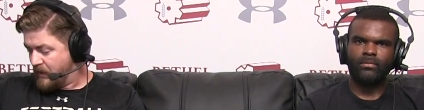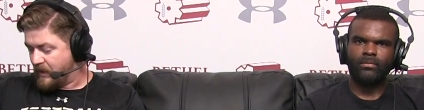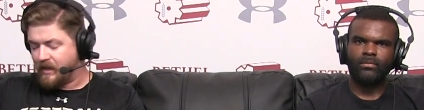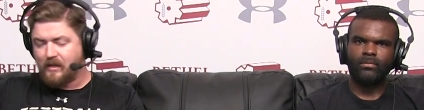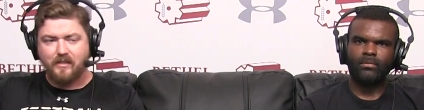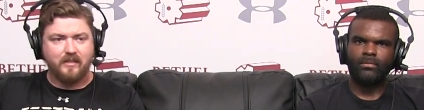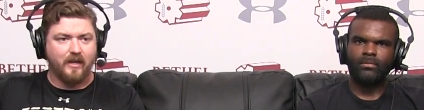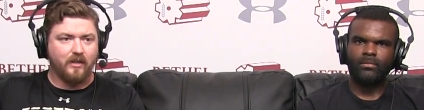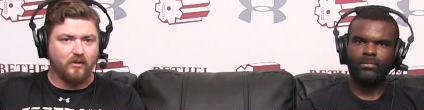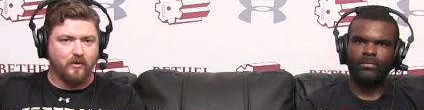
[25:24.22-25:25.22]
Speaker 1: Dayton
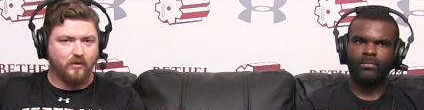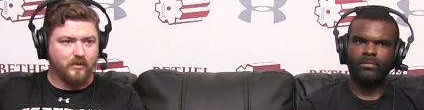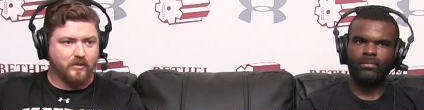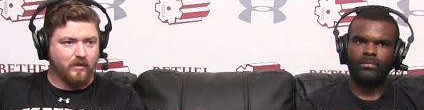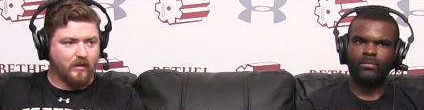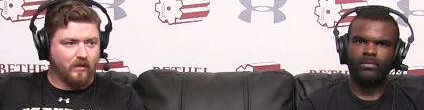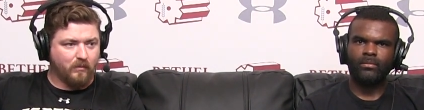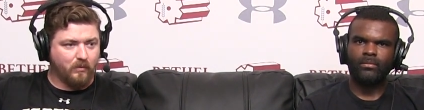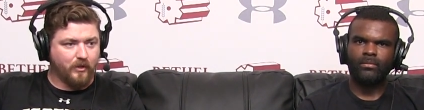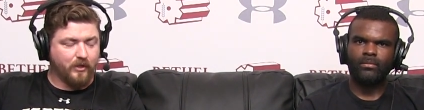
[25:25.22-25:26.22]
Taylor, who was a,
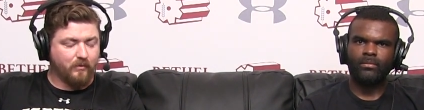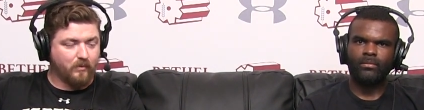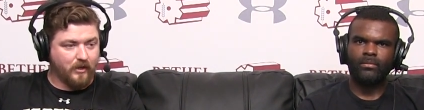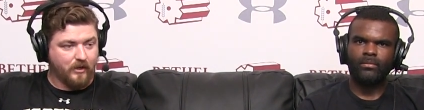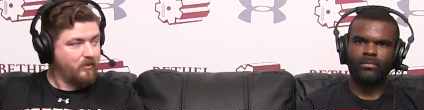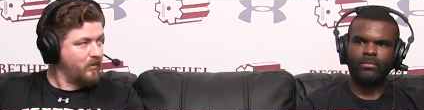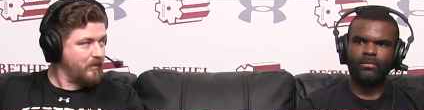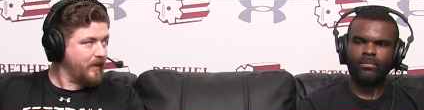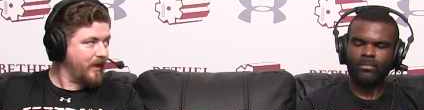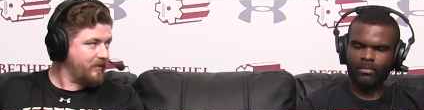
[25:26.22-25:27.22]
a really good running
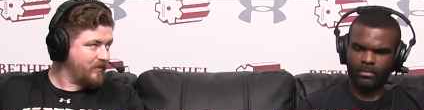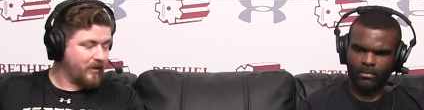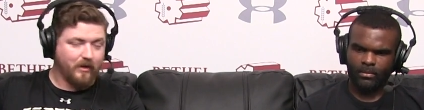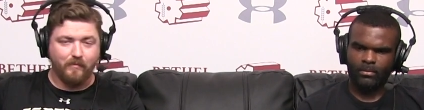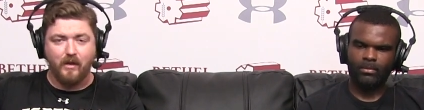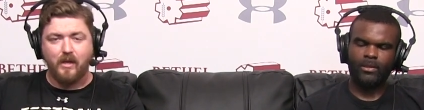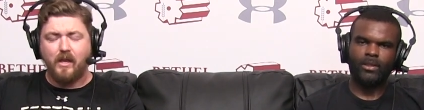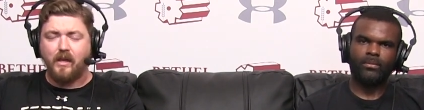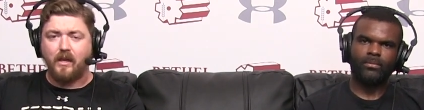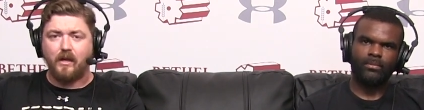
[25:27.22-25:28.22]
quarterback for them,
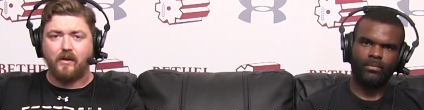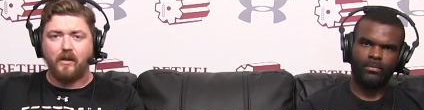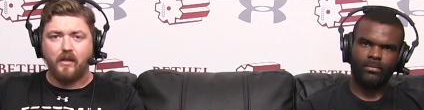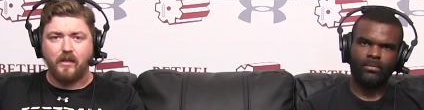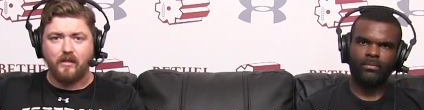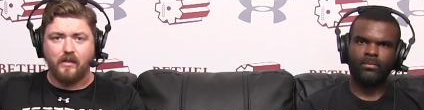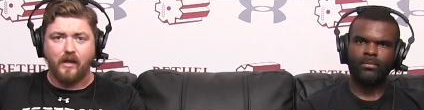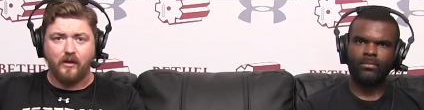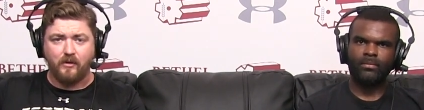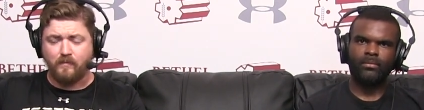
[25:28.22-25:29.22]
and uh, he
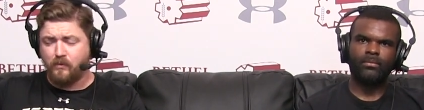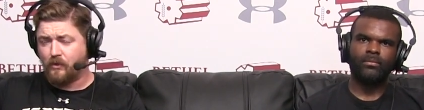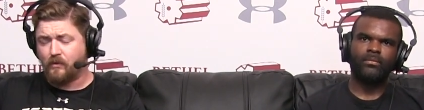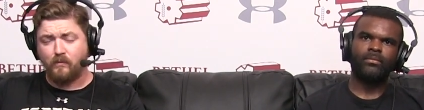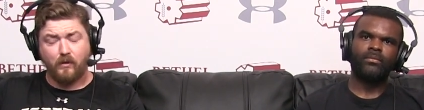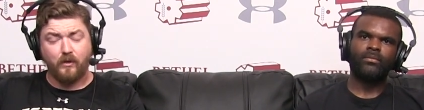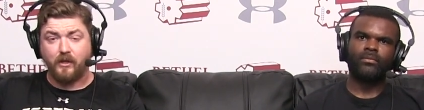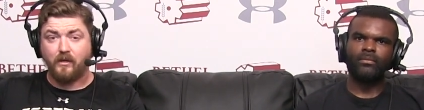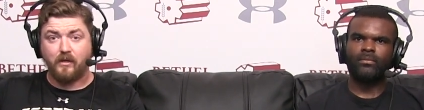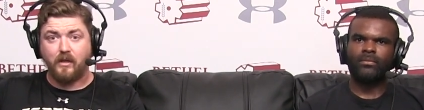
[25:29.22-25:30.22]
had a good, really,
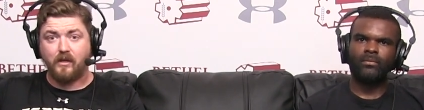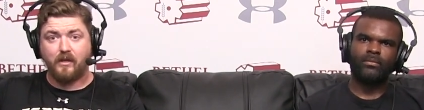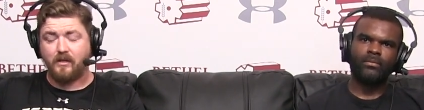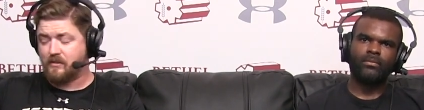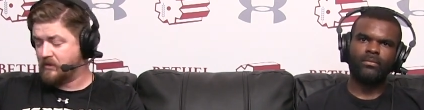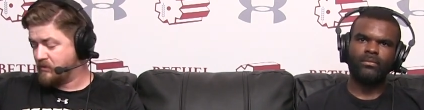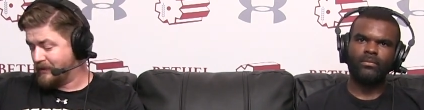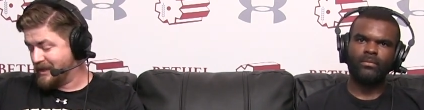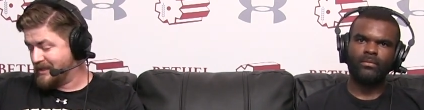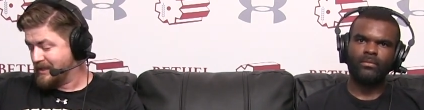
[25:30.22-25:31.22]
really good day against the
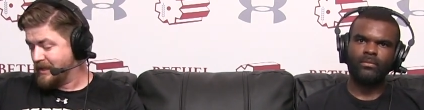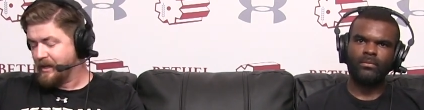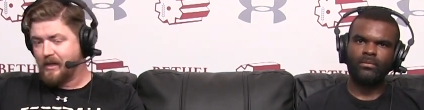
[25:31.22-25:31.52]
Swedes,